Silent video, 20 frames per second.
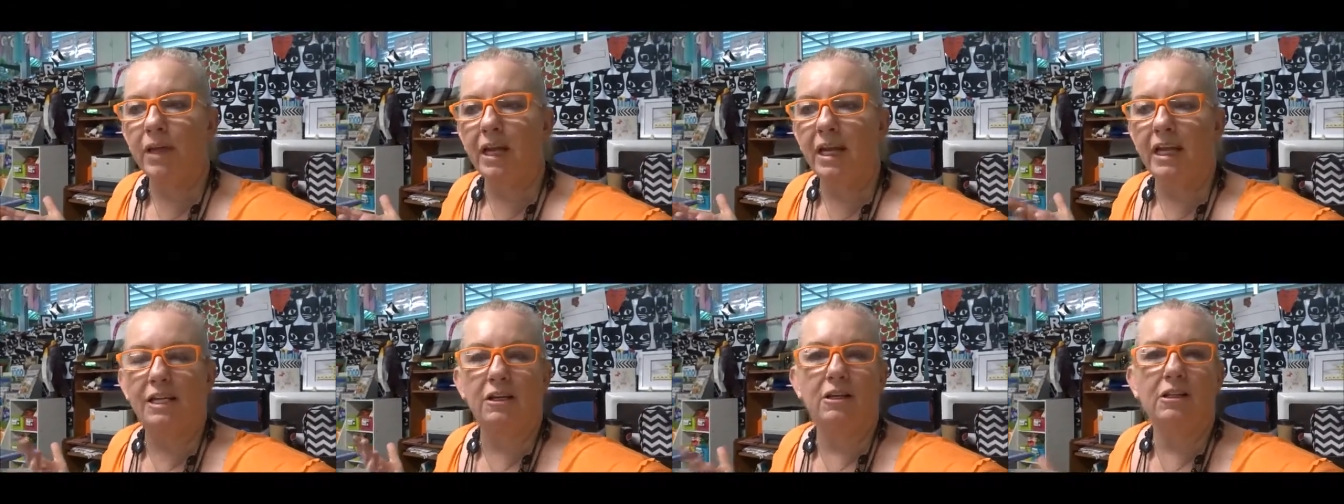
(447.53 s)

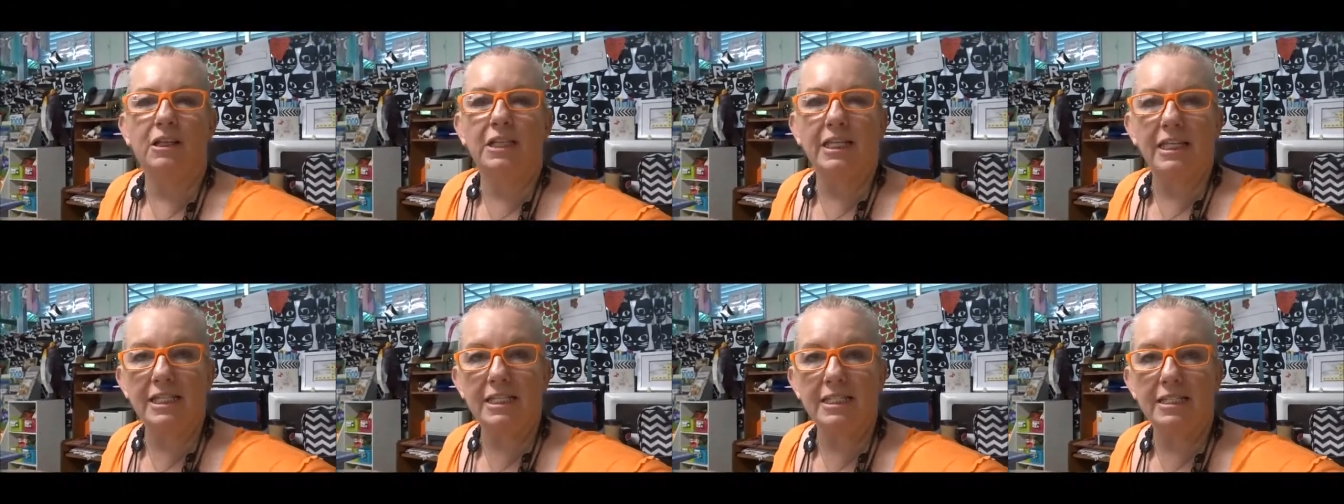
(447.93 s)
it got the
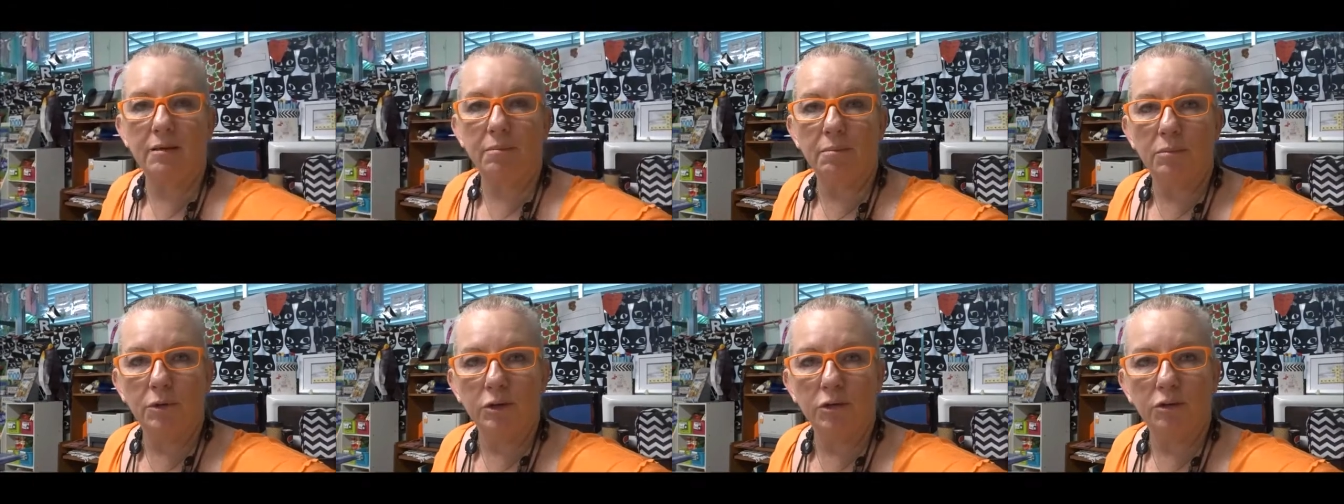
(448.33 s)
kids
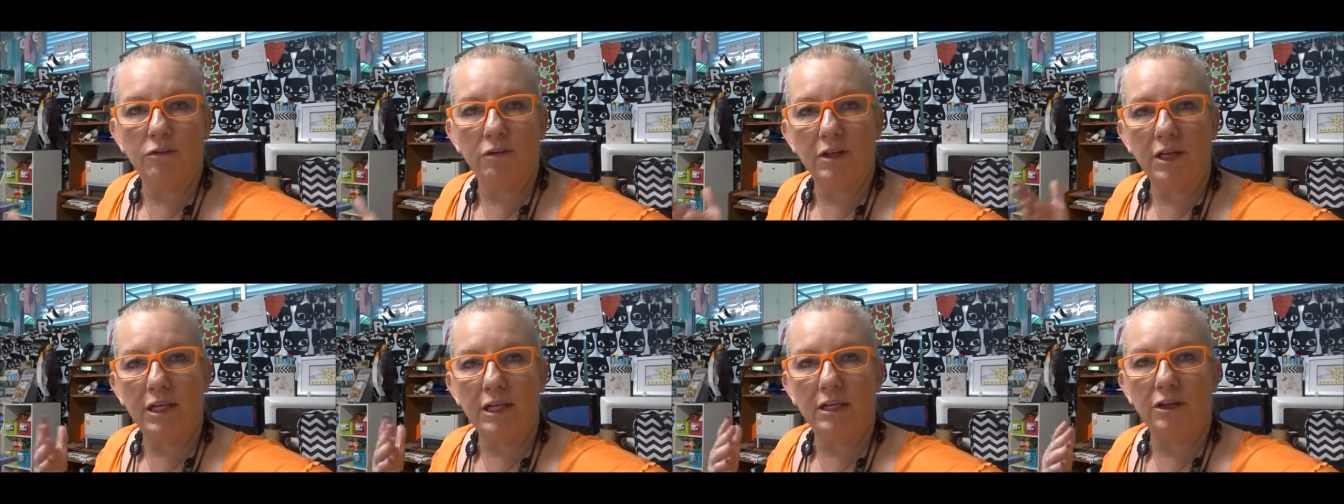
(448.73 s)
up
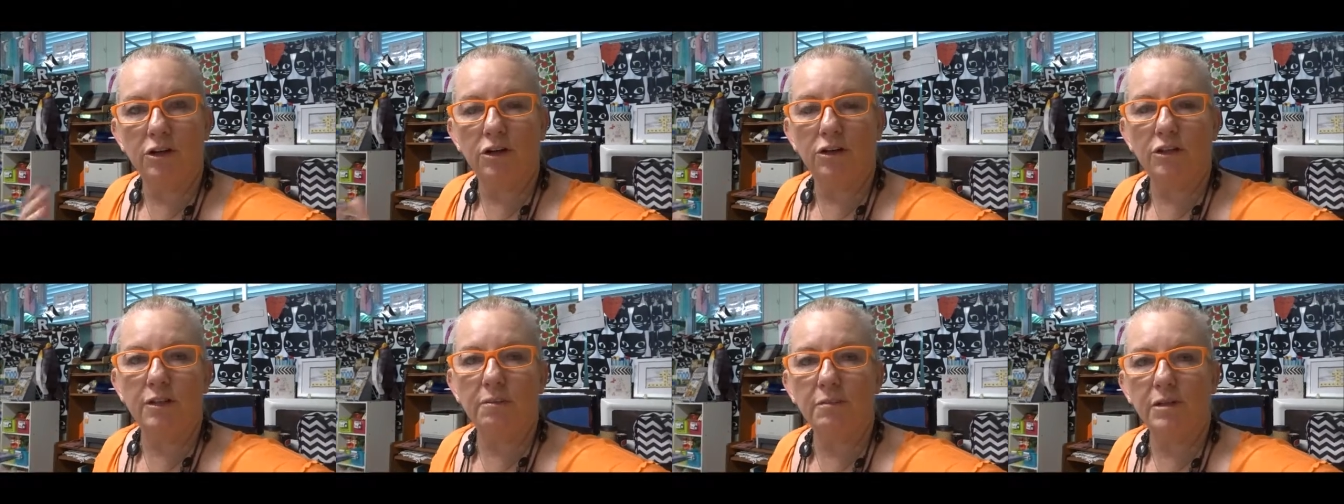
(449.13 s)
moving, it
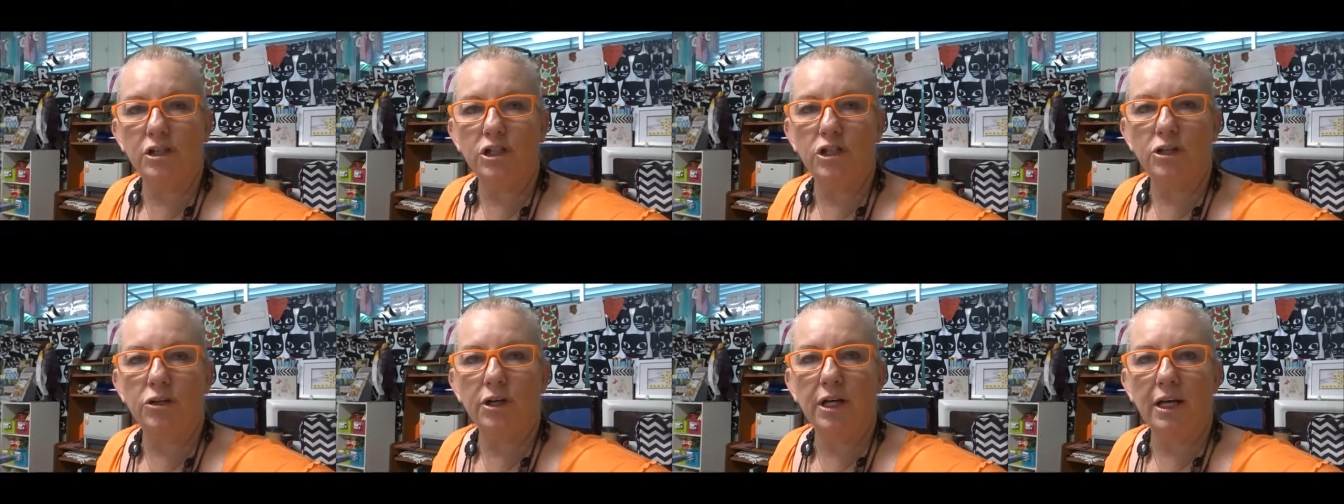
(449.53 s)
got them
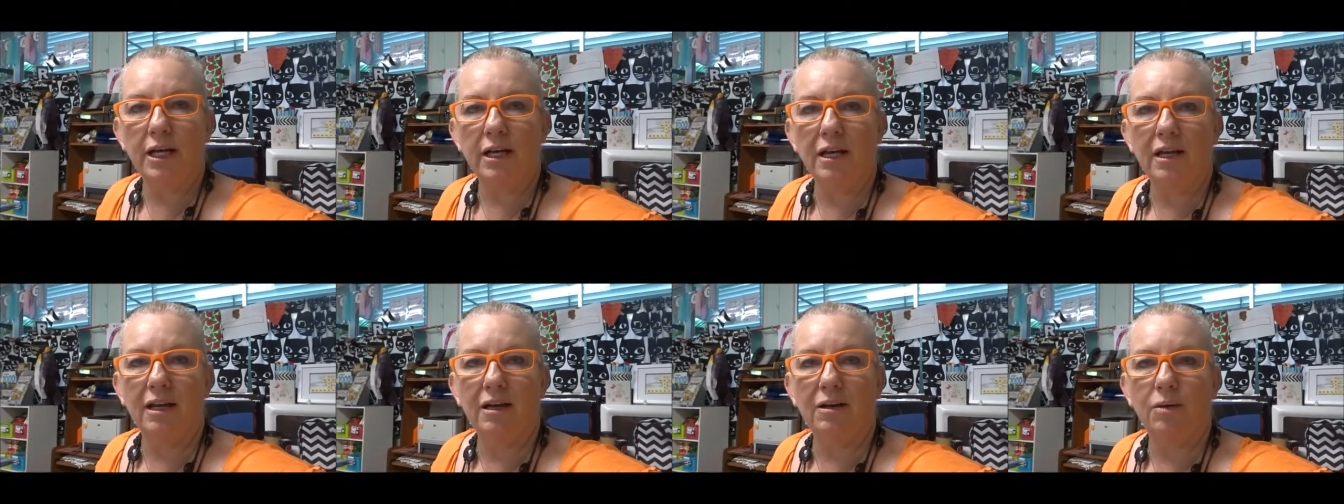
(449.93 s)

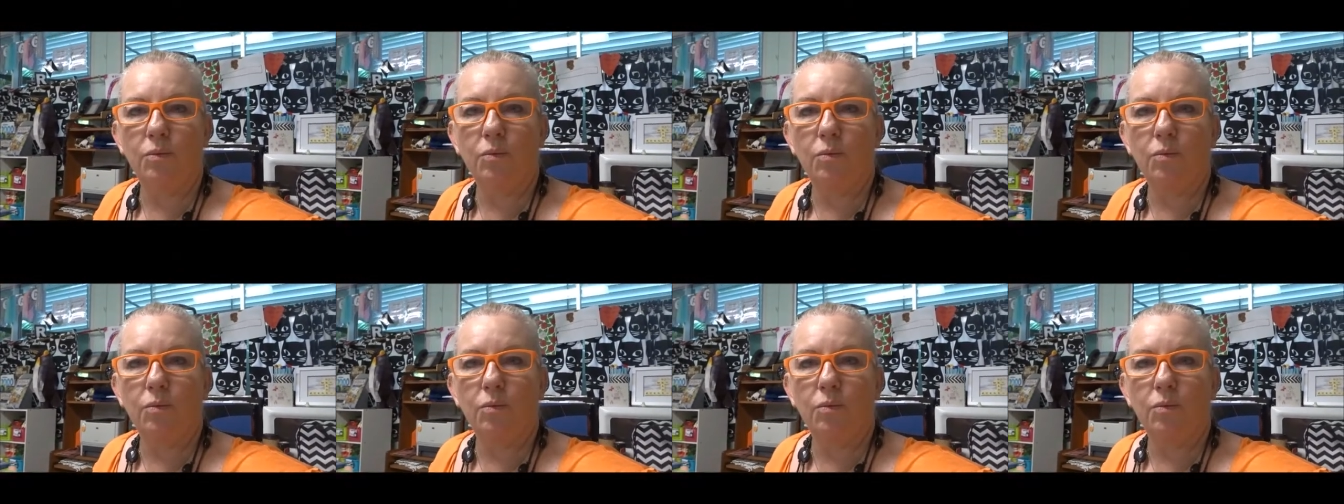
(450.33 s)
enjoying